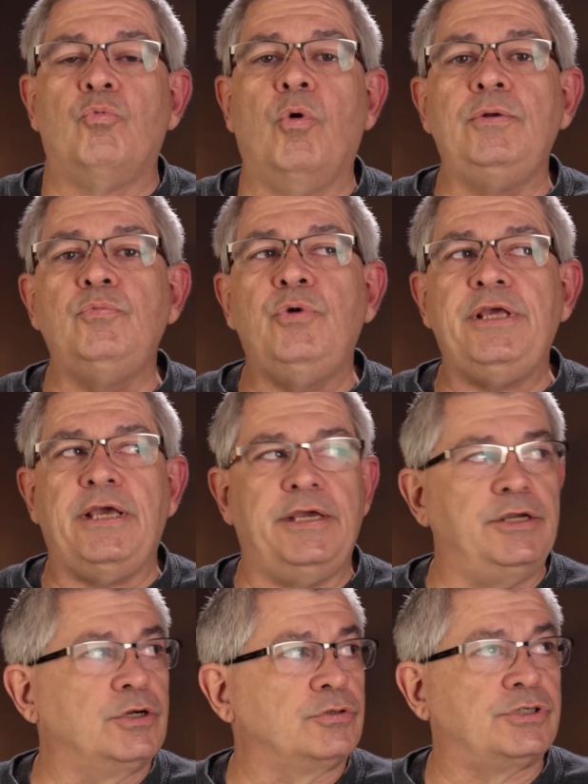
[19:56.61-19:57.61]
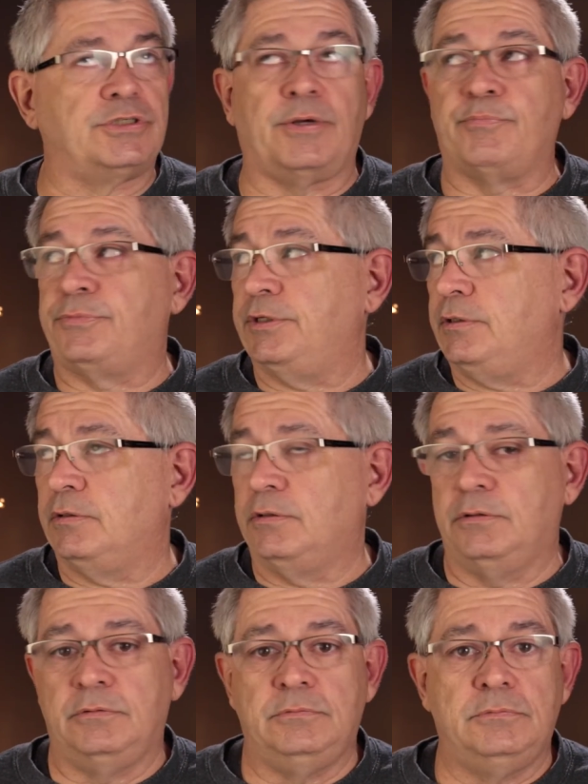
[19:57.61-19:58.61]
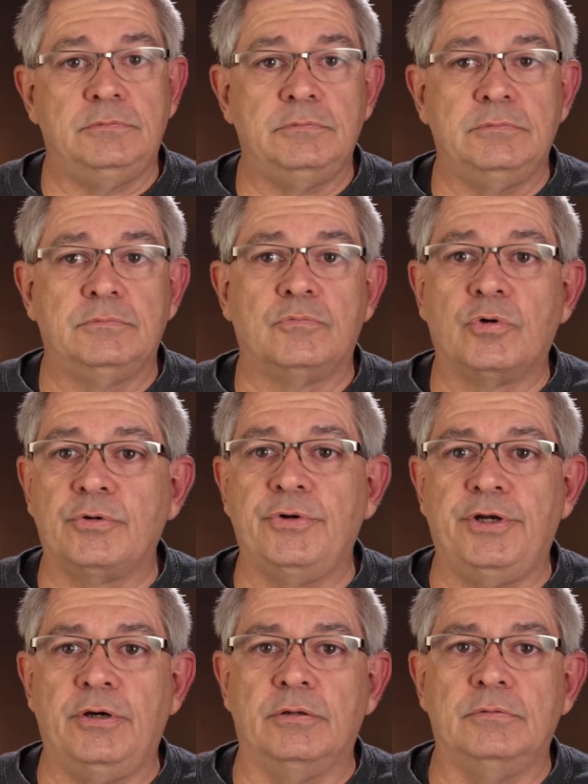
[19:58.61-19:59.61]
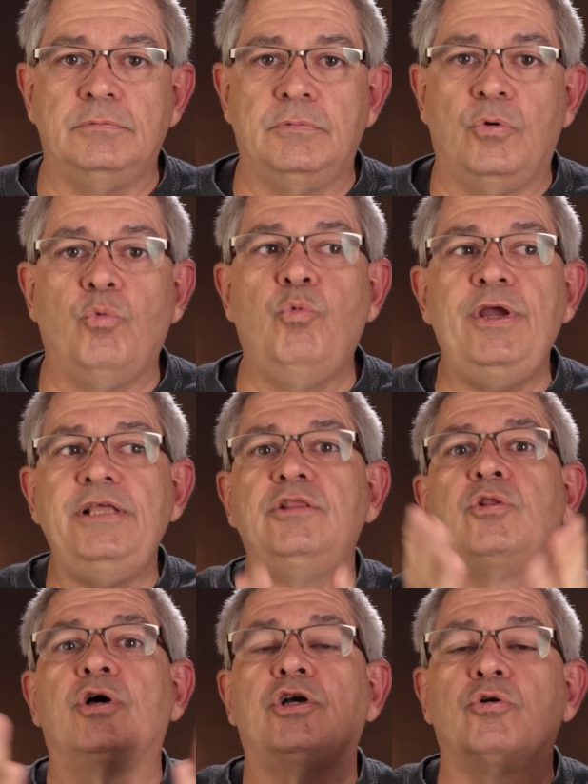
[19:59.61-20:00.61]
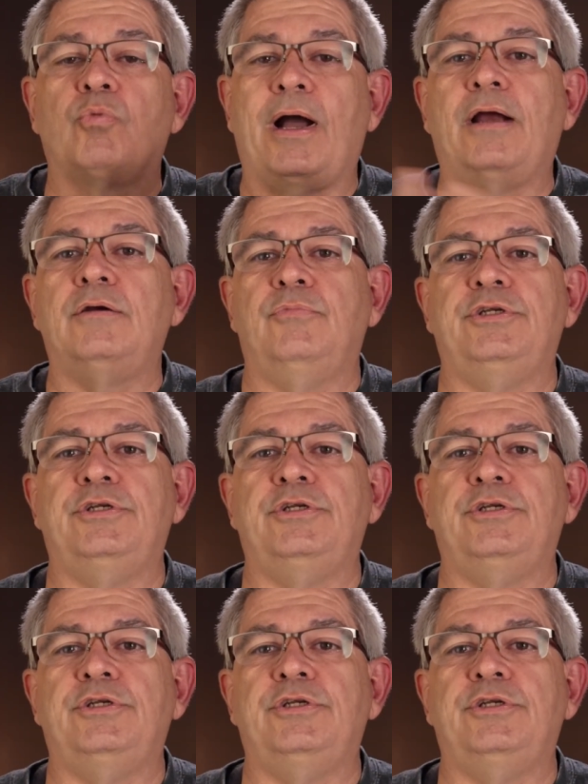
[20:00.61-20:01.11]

When we hear something, what do? We look around and